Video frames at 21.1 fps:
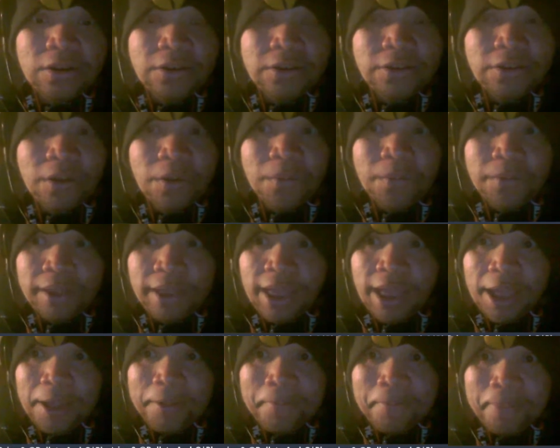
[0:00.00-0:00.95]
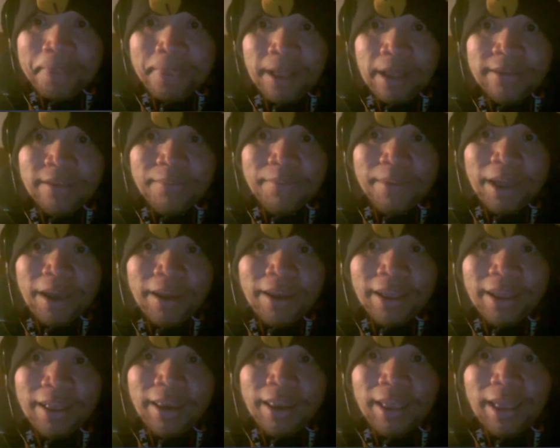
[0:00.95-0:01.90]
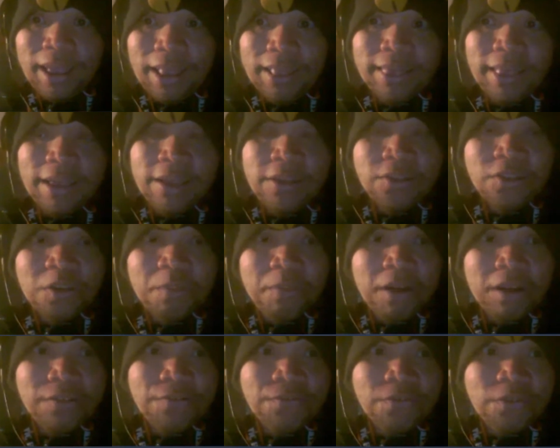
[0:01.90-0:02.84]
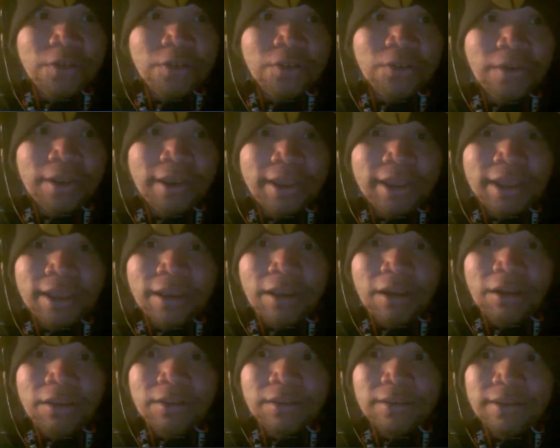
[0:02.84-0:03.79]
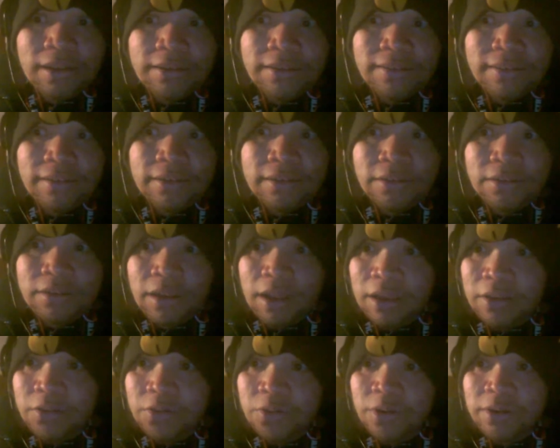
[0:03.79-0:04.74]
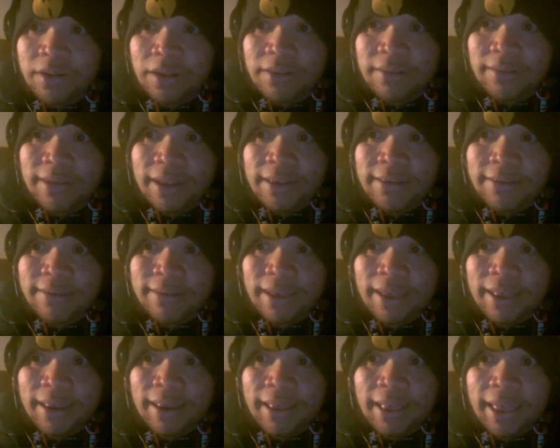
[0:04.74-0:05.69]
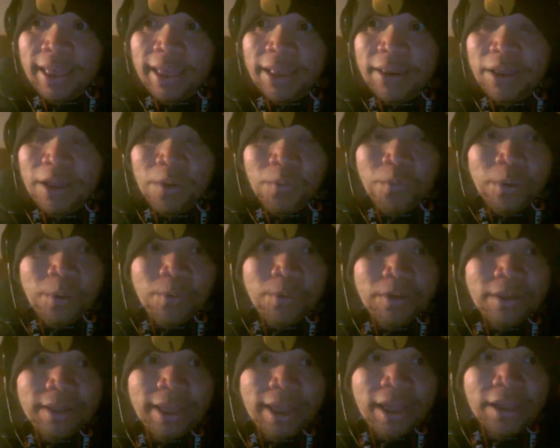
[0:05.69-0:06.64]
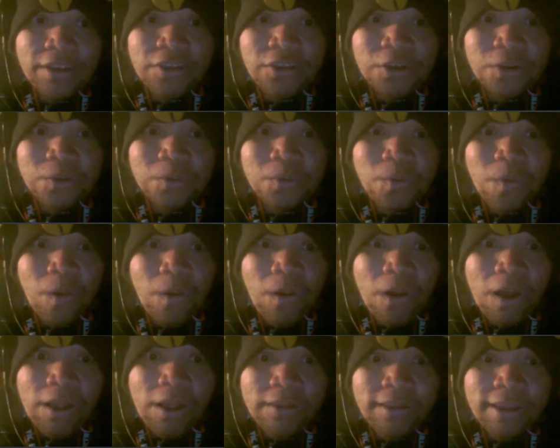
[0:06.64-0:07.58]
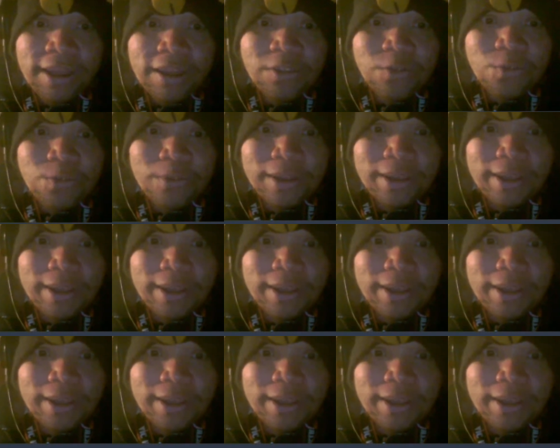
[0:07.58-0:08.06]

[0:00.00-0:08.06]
So yeah, that's about it. And thank you so much for joining in on Stories on Sunset. And we will catch you all next week.